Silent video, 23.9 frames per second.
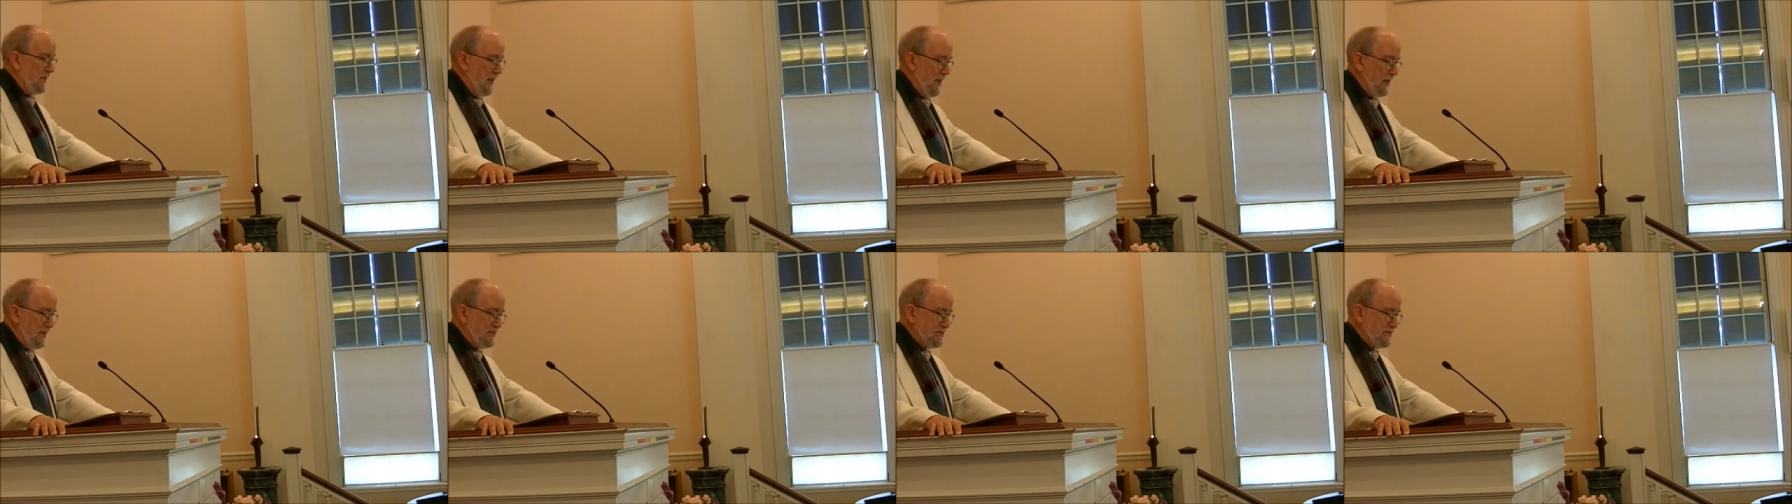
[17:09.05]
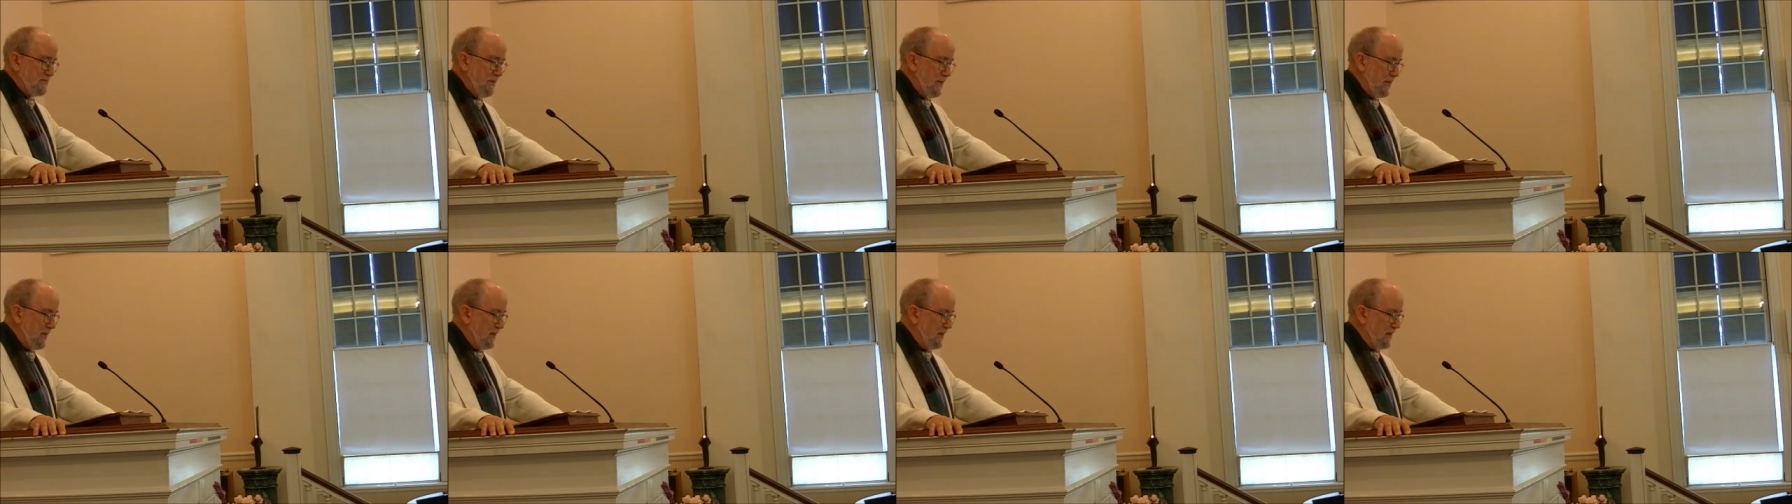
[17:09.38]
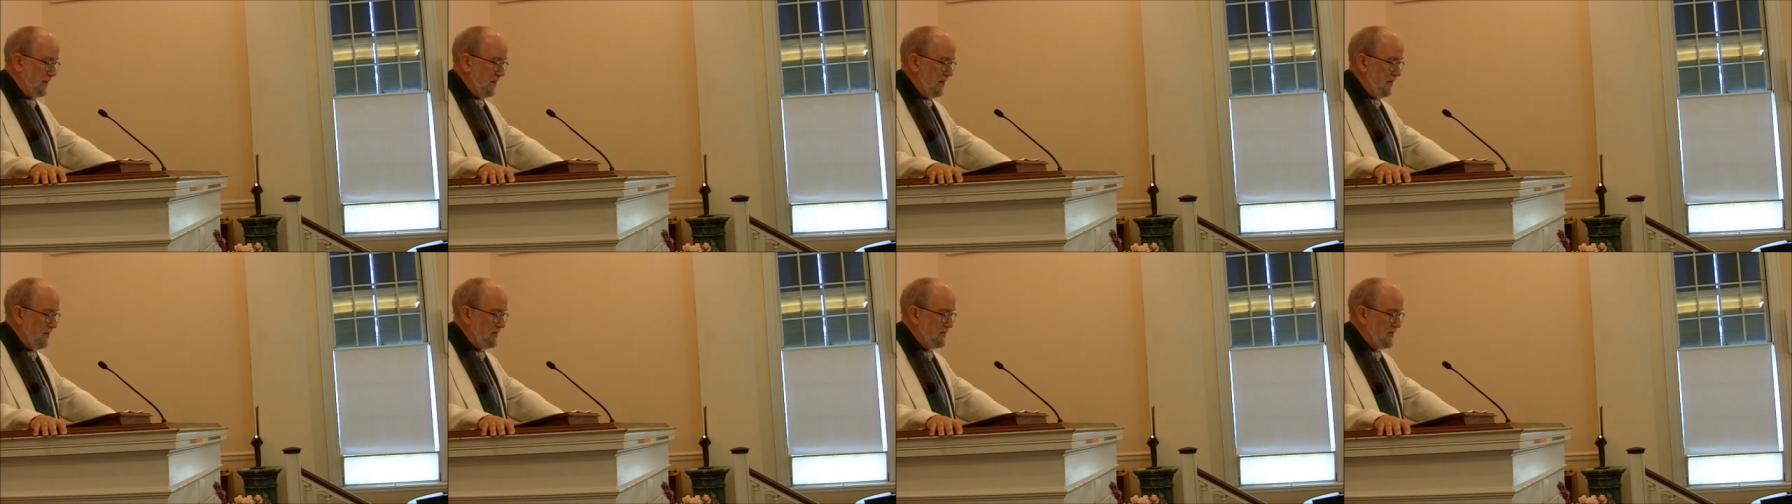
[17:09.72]
land
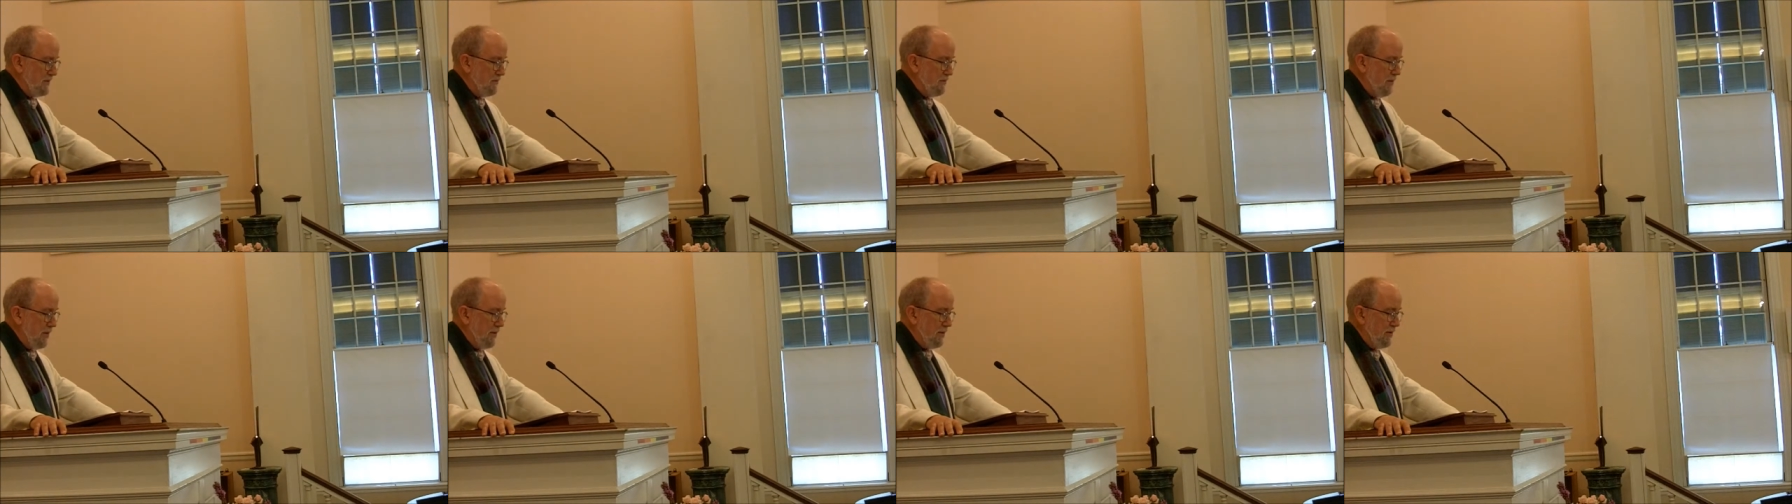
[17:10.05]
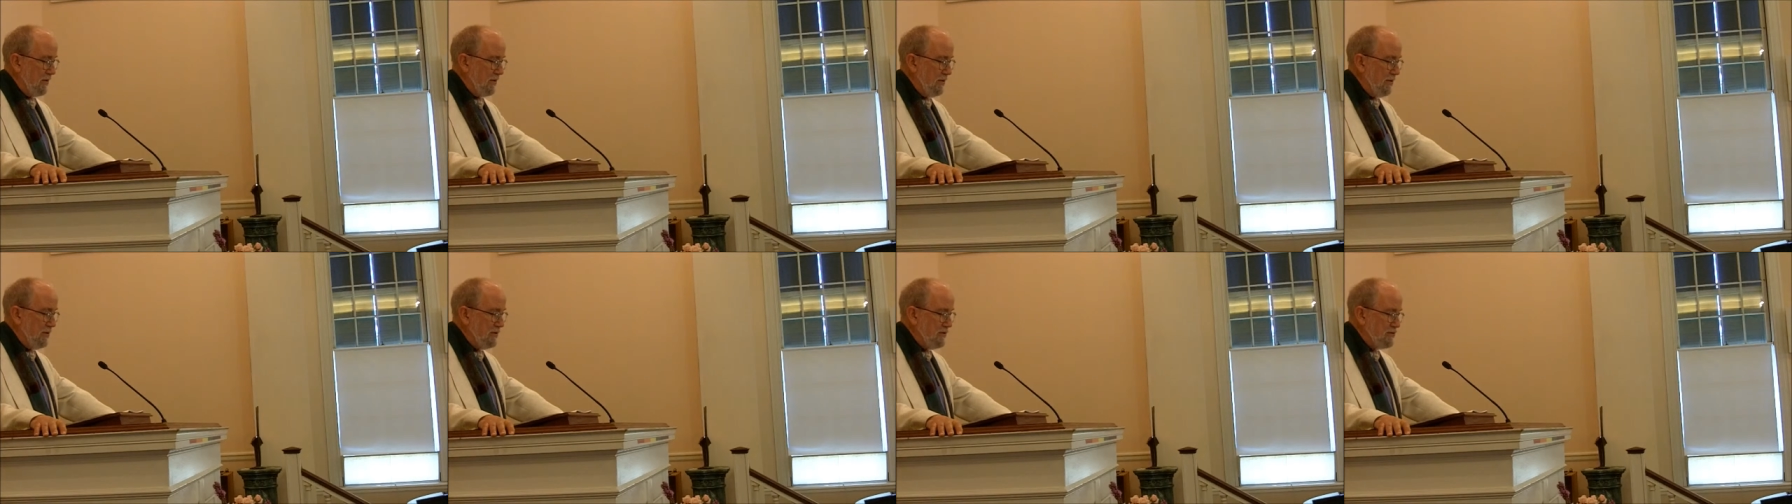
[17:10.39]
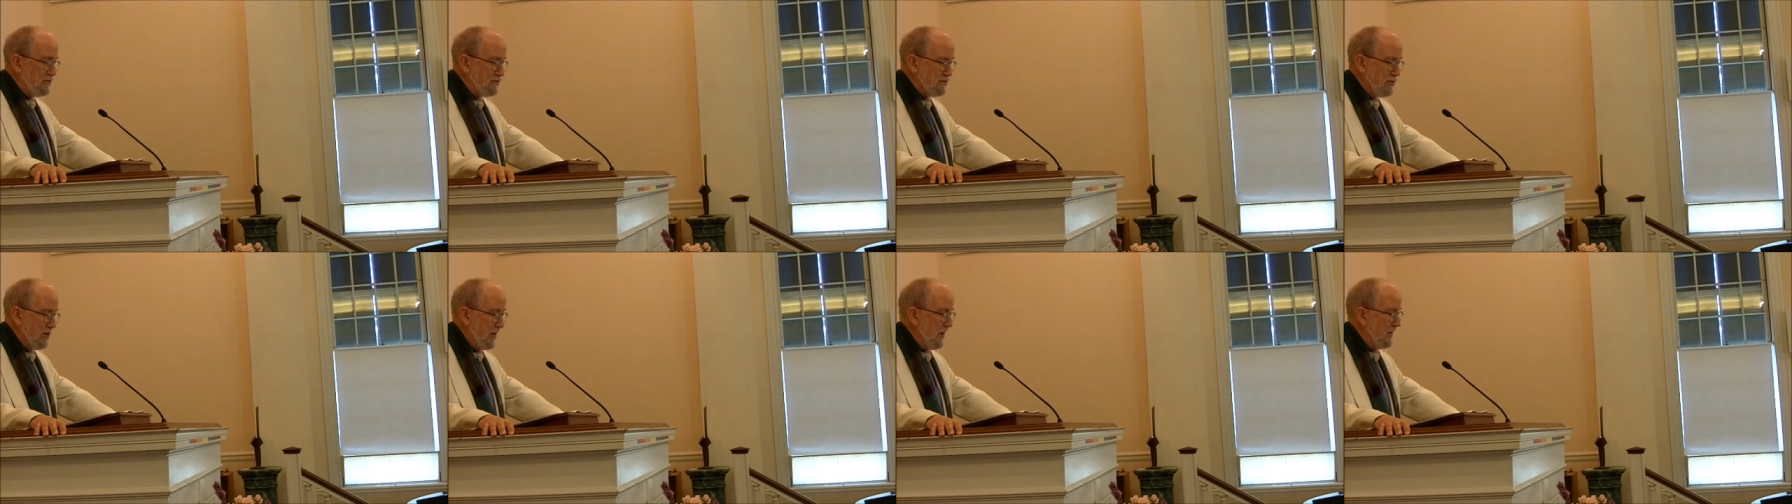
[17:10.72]
speculators had bought huge
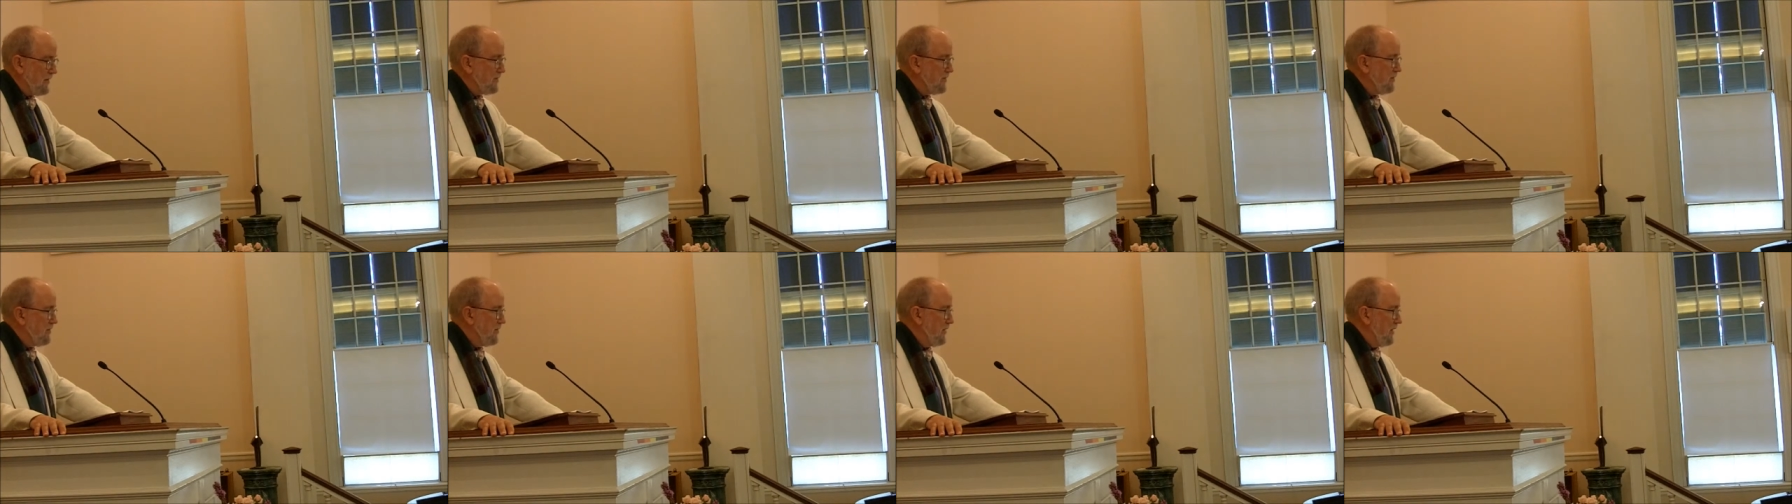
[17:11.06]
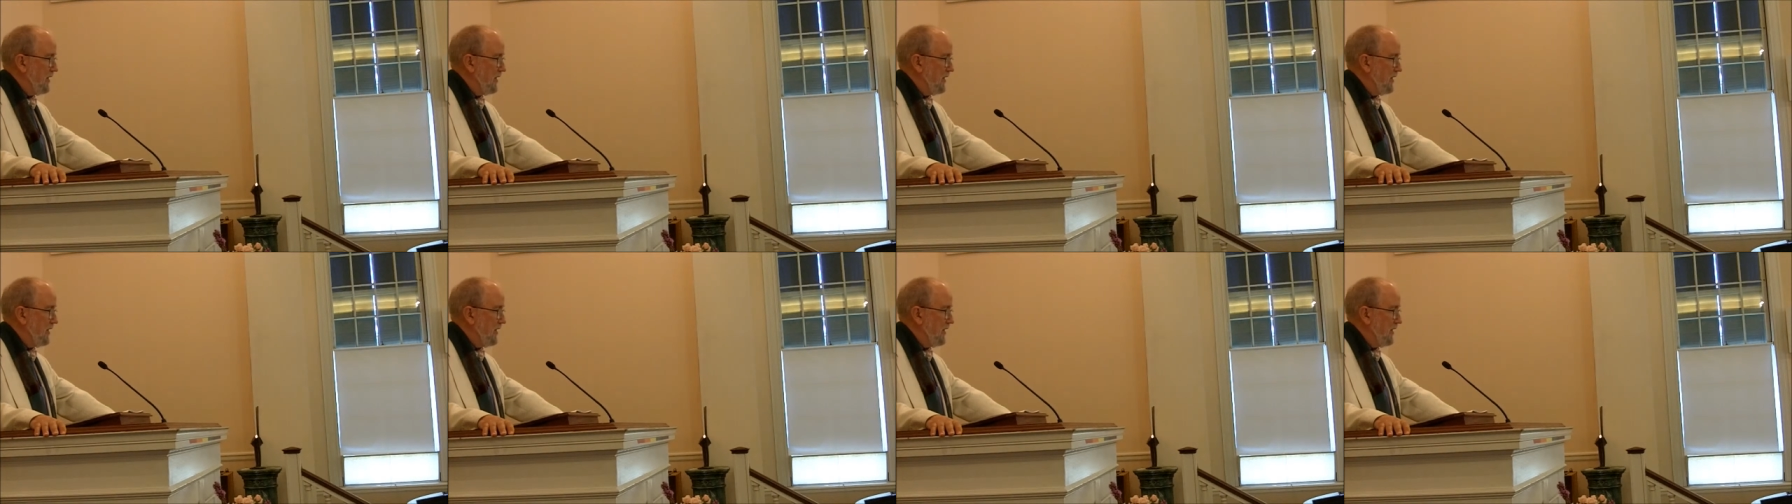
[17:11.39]
tracts of